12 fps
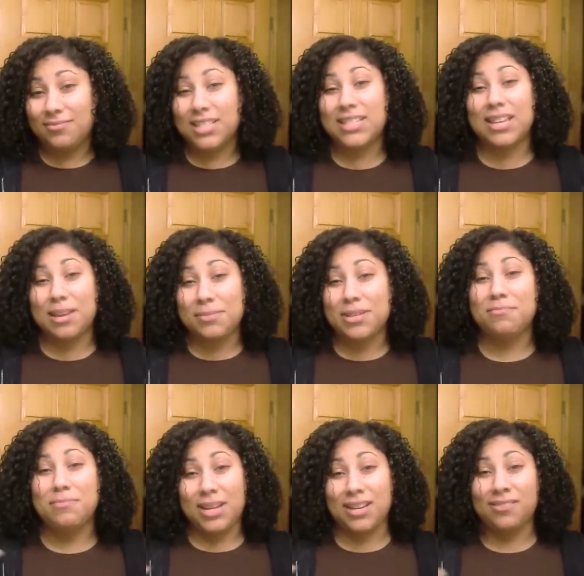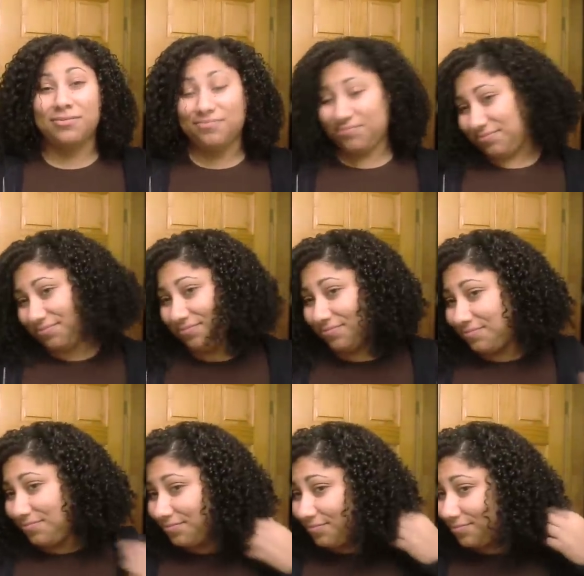The skeptic me. Mhm. Mm
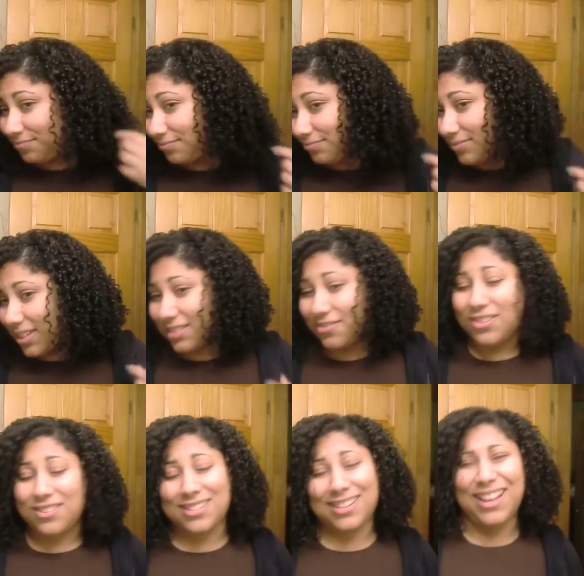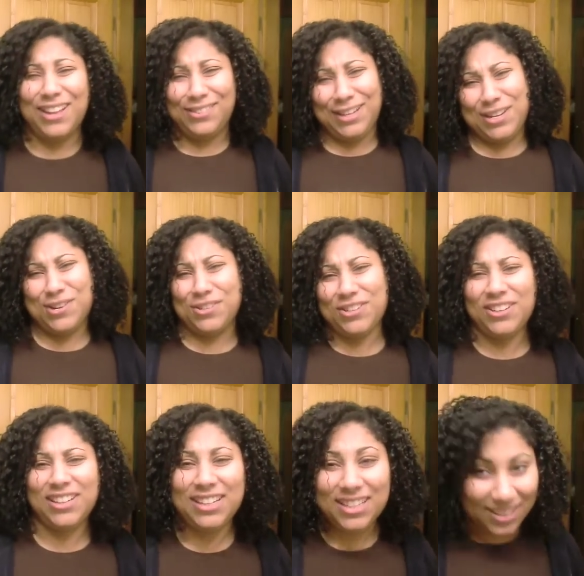because at first I was like, I don't need no
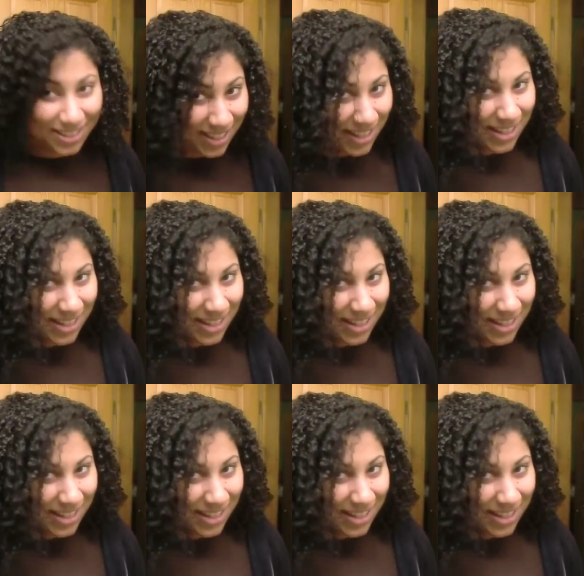curly cut.